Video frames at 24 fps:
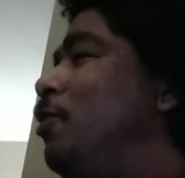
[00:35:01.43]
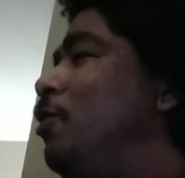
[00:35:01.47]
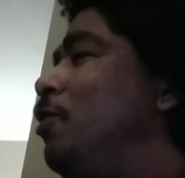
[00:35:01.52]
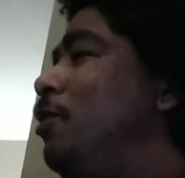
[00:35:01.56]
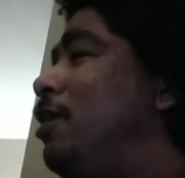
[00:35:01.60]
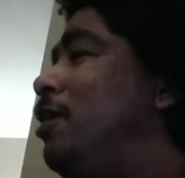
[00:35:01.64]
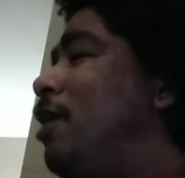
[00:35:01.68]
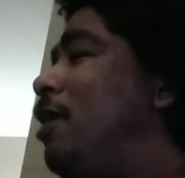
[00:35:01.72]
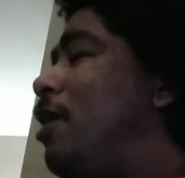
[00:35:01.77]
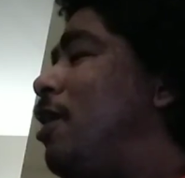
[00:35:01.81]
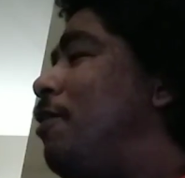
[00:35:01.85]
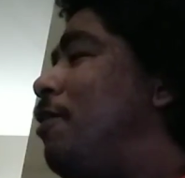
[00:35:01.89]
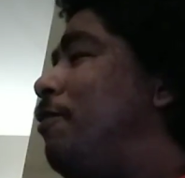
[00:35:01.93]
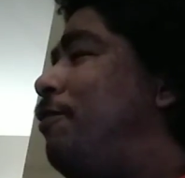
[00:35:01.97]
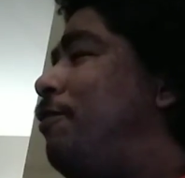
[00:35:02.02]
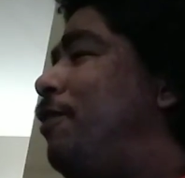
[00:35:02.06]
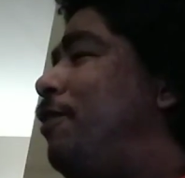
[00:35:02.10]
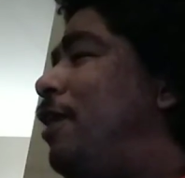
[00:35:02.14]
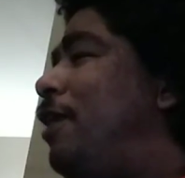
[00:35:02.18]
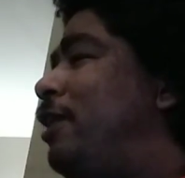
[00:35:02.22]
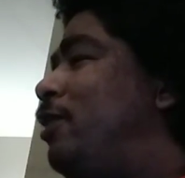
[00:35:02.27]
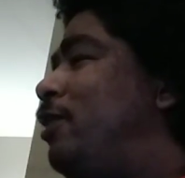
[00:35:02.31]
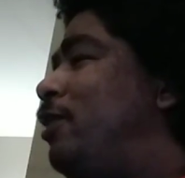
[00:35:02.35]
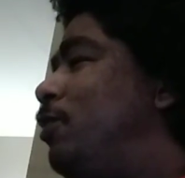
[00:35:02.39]
you call a
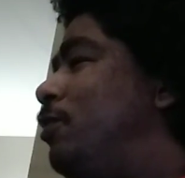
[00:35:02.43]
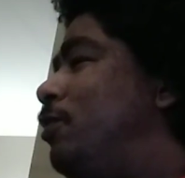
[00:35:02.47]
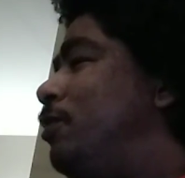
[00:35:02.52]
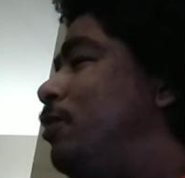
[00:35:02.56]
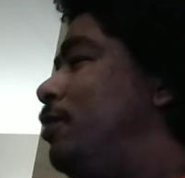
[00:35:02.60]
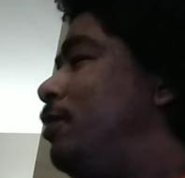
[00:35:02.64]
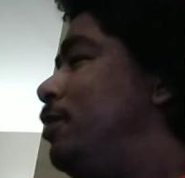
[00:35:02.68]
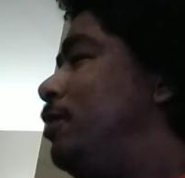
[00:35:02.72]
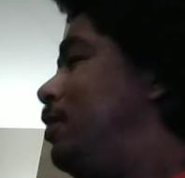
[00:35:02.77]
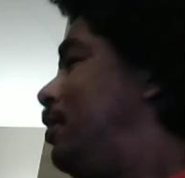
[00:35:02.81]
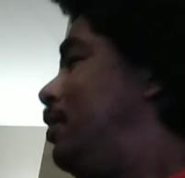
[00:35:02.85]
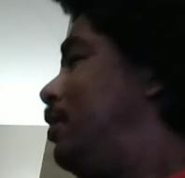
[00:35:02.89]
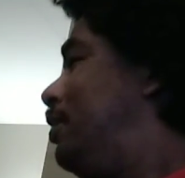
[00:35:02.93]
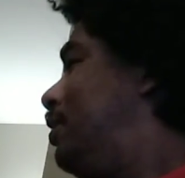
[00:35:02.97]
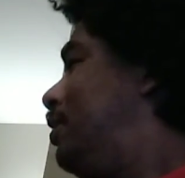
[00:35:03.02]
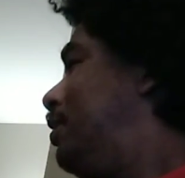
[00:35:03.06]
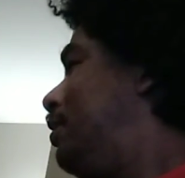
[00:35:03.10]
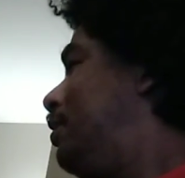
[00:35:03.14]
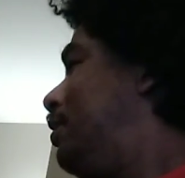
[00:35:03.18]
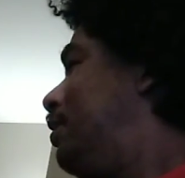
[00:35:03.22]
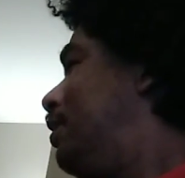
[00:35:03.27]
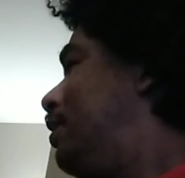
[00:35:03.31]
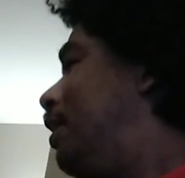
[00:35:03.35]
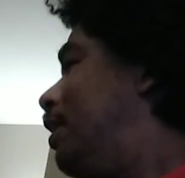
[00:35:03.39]
vato.
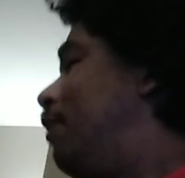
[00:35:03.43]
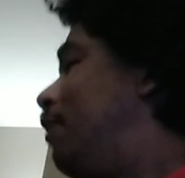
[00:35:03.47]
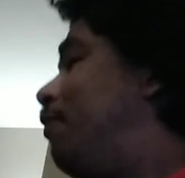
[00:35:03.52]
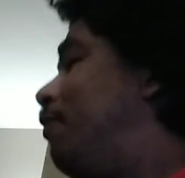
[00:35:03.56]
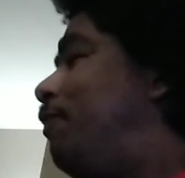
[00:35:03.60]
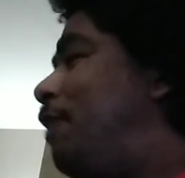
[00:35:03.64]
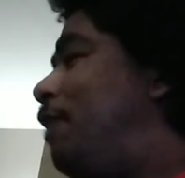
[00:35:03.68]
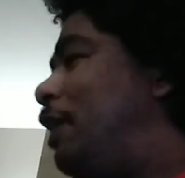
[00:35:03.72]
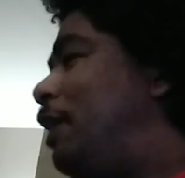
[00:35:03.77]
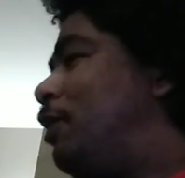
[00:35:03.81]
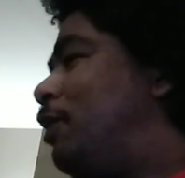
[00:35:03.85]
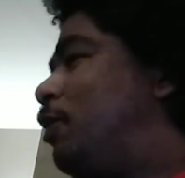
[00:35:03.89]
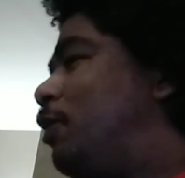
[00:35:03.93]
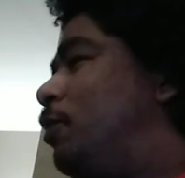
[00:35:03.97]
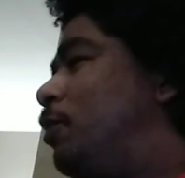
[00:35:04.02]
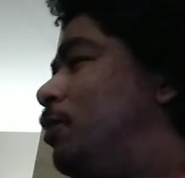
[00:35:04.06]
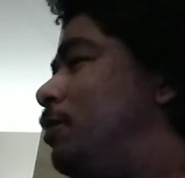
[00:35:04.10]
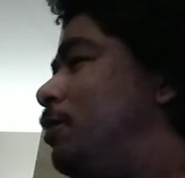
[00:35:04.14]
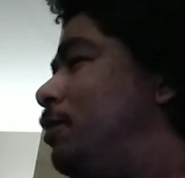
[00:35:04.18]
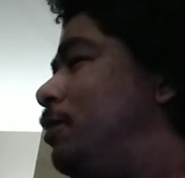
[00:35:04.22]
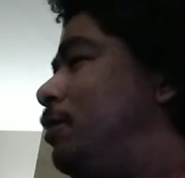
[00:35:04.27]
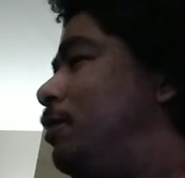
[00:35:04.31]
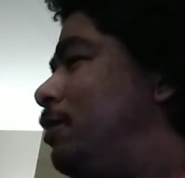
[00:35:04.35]
A vato.